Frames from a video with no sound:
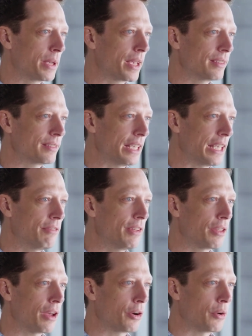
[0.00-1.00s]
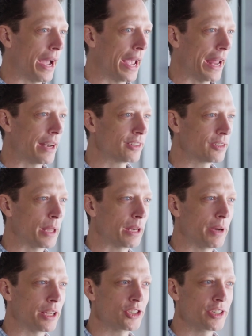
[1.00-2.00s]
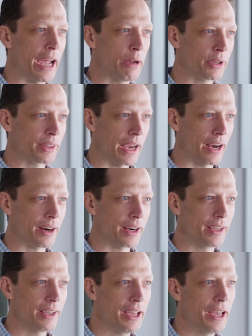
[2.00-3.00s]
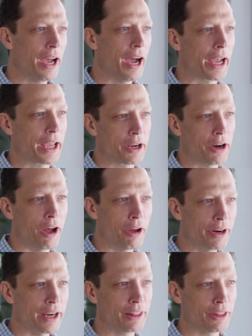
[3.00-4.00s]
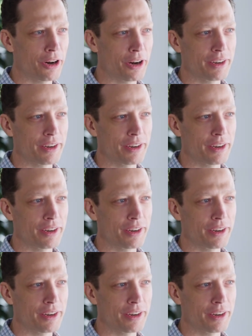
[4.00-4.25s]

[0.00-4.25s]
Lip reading: Because even though I hadn't spent much time with Gary, I had already